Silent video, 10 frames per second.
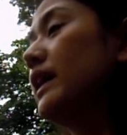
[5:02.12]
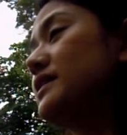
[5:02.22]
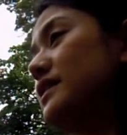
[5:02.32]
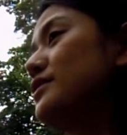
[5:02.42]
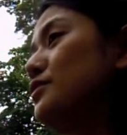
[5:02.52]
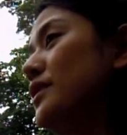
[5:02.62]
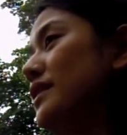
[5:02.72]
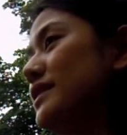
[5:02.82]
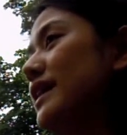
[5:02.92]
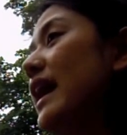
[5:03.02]
exchange
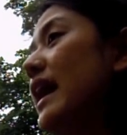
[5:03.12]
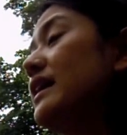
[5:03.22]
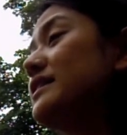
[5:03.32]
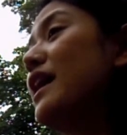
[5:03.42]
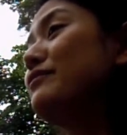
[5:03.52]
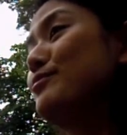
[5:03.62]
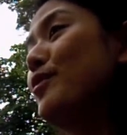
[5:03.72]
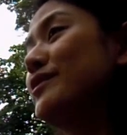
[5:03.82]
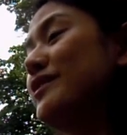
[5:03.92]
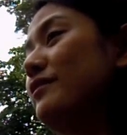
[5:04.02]
rate. And I have to
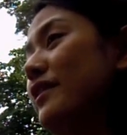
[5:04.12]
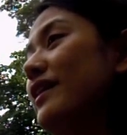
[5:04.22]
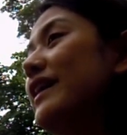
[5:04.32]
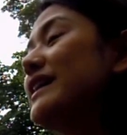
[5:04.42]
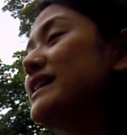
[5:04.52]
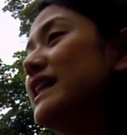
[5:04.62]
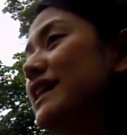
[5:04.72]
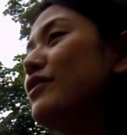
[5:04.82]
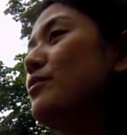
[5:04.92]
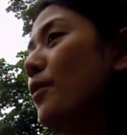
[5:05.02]
point out that it's
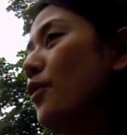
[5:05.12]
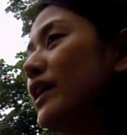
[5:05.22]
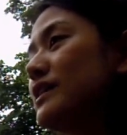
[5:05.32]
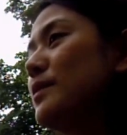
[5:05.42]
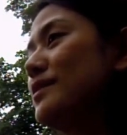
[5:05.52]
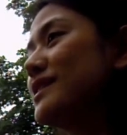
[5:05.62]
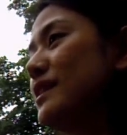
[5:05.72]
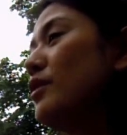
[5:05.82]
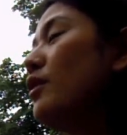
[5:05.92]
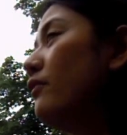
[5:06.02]
even more
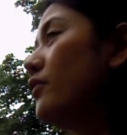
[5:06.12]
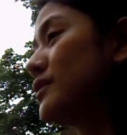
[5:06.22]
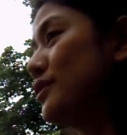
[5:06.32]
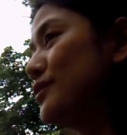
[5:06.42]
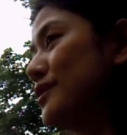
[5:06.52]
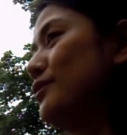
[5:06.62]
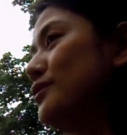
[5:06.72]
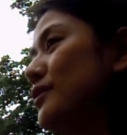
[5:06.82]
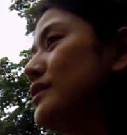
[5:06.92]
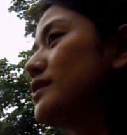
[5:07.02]
expensive for students who are
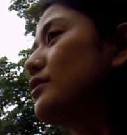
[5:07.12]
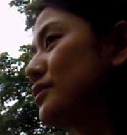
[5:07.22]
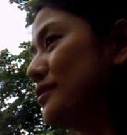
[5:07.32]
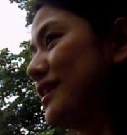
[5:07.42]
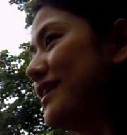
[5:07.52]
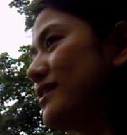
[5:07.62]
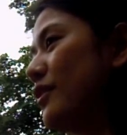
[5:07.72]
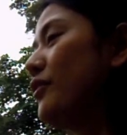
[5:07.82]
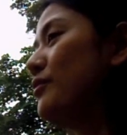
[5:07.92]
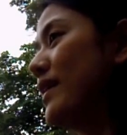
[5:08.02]
doing social science
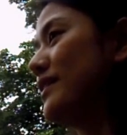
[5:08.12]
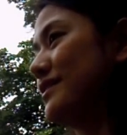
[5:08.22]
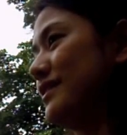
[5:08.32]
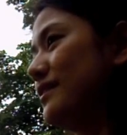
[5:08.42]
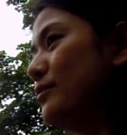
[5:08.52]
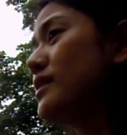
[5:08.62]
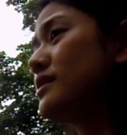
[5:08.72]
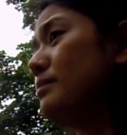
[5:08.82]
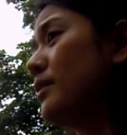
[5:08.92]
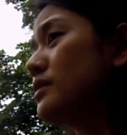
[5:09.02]
or humanity. Why is
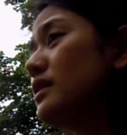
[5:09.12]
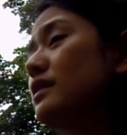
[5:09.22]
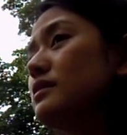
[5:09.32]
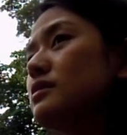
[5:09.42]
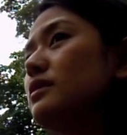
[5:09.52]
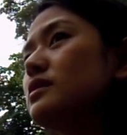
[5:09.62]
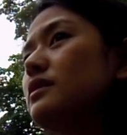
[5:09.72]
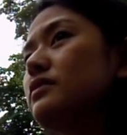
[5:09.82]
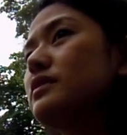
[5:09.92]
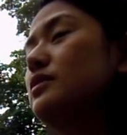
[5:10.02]
that? Because lots
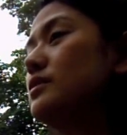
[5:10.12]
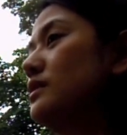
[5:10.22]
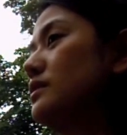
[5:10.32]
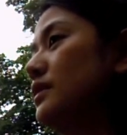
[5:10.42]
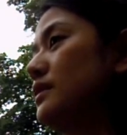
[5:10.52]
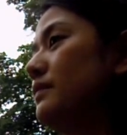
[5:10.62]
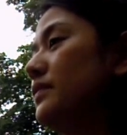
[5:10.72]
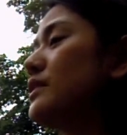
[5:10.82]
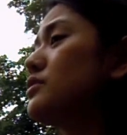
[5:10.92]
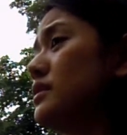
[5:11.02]
of students doing
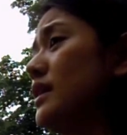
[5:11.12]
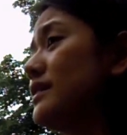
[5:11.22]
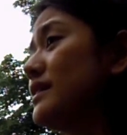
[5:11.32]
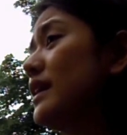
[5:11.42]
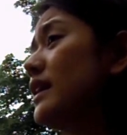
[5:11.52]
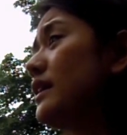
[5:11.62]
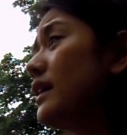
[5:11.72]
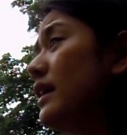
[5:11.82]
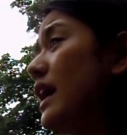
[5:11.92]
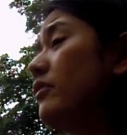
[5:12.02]
natural science, they
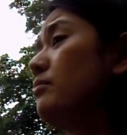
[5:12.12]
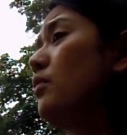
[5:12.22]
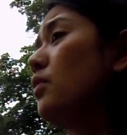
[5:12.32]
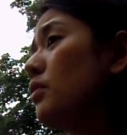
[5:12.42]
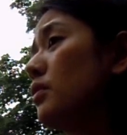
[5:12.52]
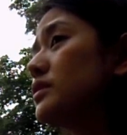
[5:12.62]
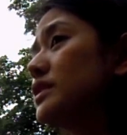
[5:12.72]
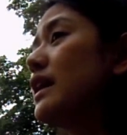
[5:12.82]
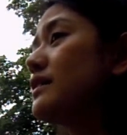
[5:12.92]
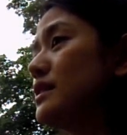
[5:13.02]
can have a more
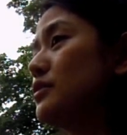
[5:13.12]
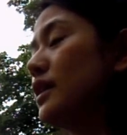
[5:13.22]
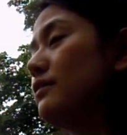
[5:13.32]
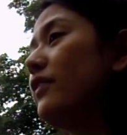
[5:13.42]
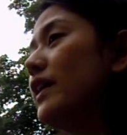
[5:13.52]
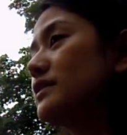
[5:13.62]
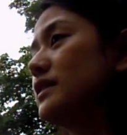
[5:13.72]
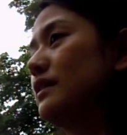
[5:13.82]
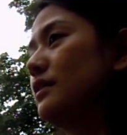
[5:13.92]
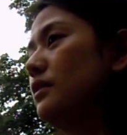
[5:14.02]
chance to get
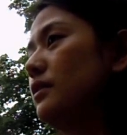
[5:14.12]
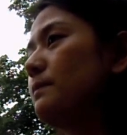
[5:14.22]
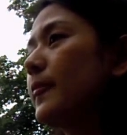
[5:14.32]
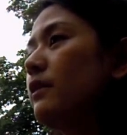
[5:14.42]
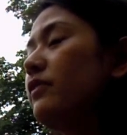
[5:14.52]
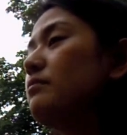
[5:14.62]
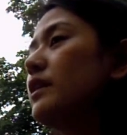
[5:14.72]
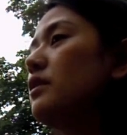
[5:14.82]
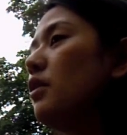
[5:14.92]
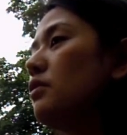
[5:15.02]
funding or from
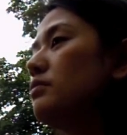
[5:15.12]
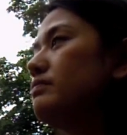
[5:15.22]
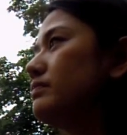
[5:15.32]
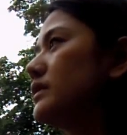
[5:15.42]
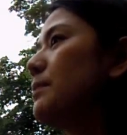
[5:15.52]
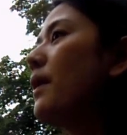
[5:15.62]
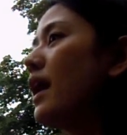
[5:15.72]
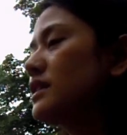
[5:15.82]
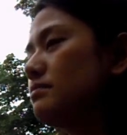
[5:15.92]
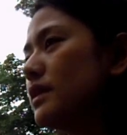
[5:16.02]
their own
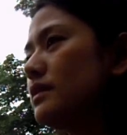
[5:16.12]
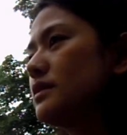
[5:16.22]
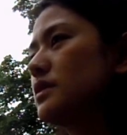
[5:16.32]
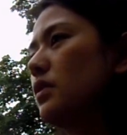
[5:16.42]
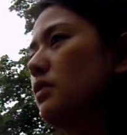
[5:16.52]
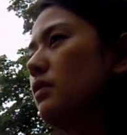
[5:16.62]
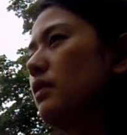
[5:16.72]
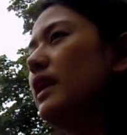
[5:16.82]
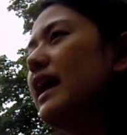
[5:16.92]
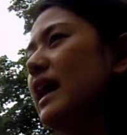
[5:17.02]
department or
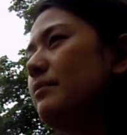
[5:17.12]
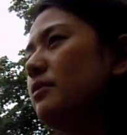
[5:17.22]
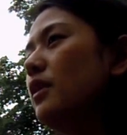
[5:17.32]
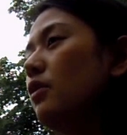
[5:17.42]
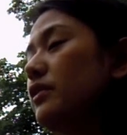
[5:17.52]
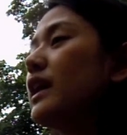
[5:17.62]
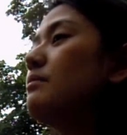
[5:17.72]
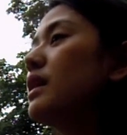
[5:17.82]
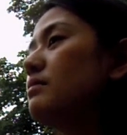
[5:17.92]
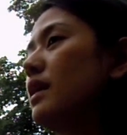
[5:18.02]
lab, or they
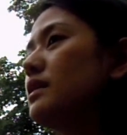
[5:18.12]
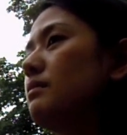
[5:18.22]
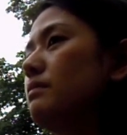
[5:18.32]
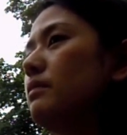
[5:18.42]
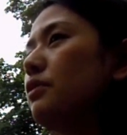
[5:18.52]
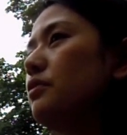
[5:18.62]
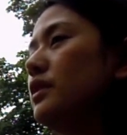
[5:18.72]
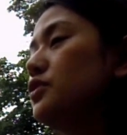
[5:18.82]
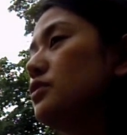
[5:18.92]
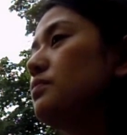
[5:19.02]
can make money
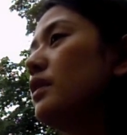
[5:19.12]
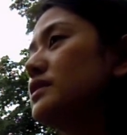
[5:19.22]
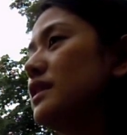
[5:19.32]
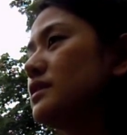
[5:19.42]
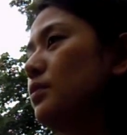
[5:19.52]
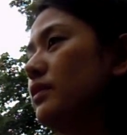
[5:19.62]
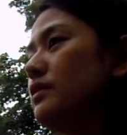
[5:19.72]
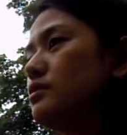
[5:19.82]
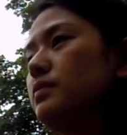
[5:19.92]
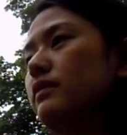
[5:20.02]
through doing project with
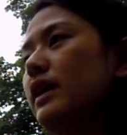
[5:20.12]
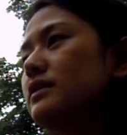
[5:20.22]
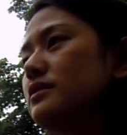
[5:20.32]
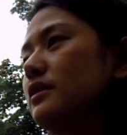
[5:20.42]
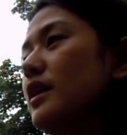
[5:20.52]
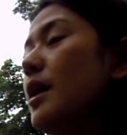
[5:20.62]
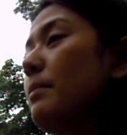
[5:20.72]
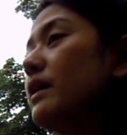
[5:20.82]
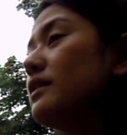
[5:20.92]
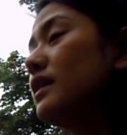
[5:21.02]
their supervisor.
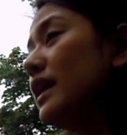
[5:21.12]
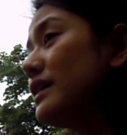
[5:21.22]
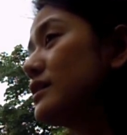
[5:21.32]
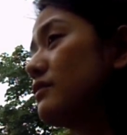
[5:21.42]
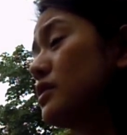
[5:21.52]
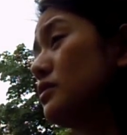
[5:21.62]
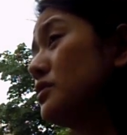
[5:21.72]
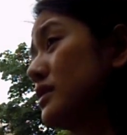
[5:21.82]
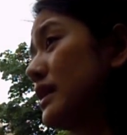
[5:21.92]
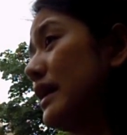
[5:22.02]
But in the case of
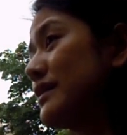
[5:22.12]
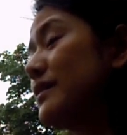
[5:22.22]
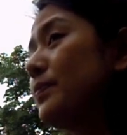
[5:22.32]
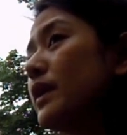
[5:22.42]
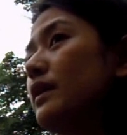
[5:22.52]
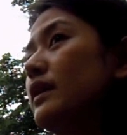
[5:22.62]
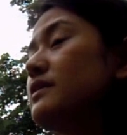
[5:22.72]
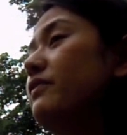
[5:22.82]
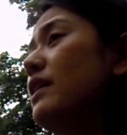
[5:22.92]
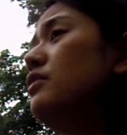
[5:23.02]
social science, it's
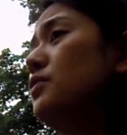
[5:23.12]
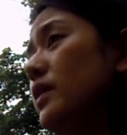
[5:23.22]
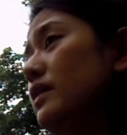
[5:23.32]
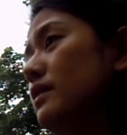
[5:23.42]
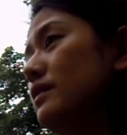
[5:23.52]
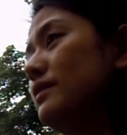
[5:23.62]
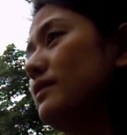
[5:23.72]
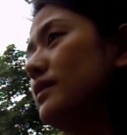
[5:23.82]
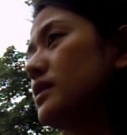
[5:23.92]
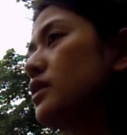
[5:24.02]
very rare.
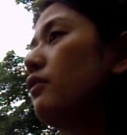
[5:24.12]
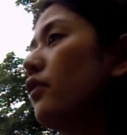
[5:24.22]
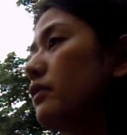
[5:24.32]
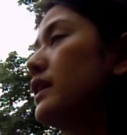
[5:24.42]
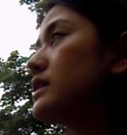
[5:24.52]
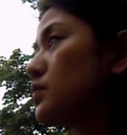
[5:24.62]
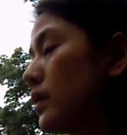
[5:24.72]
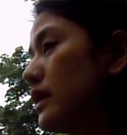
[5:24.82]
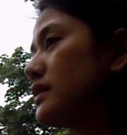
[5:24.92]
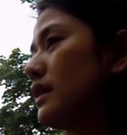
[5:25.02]
So for this
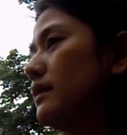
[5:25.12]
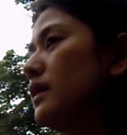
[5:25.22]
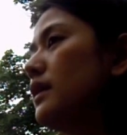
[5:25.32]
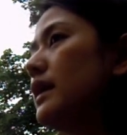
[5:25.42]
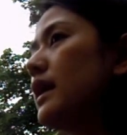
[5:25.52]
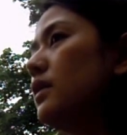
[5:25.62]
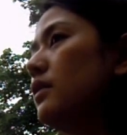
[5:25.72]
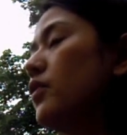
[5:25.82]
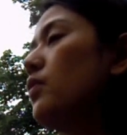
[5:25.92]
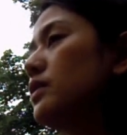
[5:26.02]
reason, like
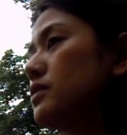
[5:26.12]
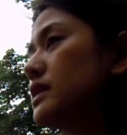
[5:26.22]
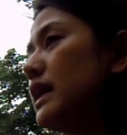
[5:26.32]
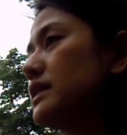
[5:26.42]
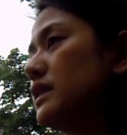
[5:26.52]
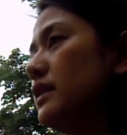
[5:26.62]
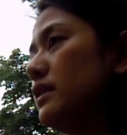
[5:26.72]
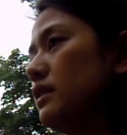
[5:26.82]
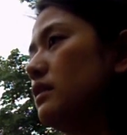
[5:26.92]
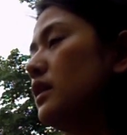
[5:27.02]
if we want to study
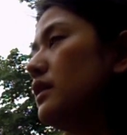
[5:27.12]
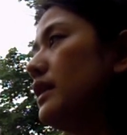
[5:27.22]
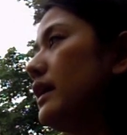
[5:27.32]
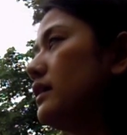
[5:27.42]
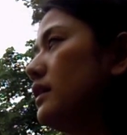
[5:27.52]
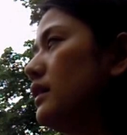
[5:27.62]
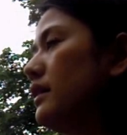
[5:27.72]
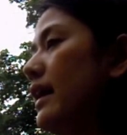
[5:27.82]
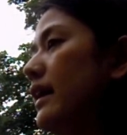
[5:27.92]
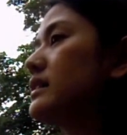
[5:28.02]
here, like
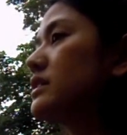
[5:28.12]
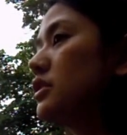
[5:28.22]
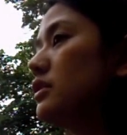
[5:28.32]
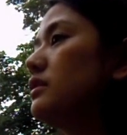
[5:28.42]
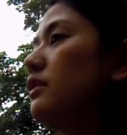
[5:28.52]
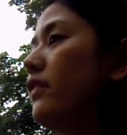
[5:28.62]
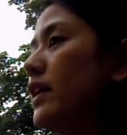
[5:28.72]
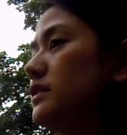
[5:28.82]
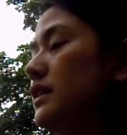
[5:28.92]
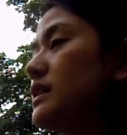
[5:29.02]
an external
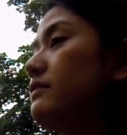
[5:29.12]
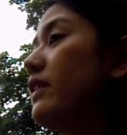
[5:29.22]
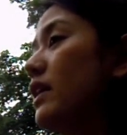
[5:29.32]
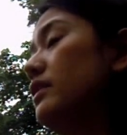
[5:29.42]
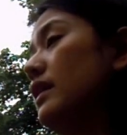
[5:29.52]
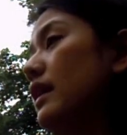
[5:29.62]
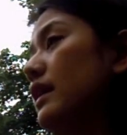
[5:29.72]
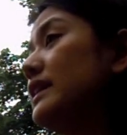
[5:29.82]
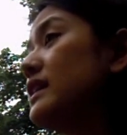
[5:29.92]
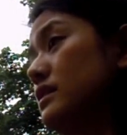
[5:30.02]
funding is very
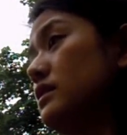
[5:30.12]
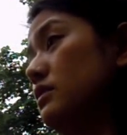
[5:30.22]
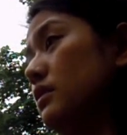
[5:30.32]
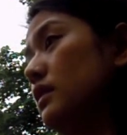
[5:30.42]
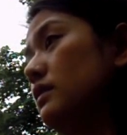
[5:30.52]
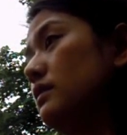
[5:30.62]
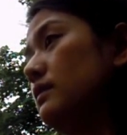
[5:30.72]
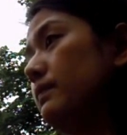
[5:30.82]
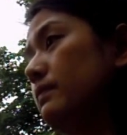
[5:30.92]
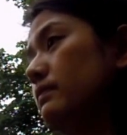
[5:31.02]
necessary,
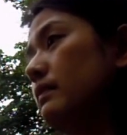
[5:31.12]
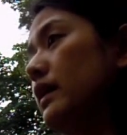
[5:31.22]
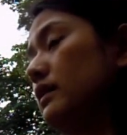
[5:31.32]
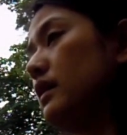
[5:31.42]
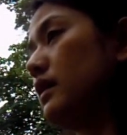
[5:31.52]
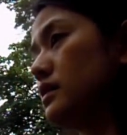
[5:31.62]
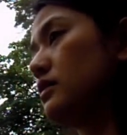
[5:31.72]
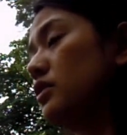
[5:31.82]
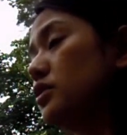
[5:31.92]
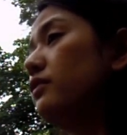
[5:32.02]
like a
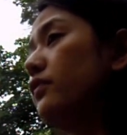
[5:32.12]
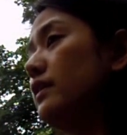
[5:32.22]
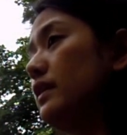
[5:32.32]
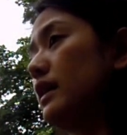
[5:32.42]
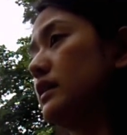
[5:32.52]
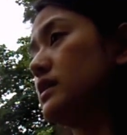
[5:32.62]
scholarship fund like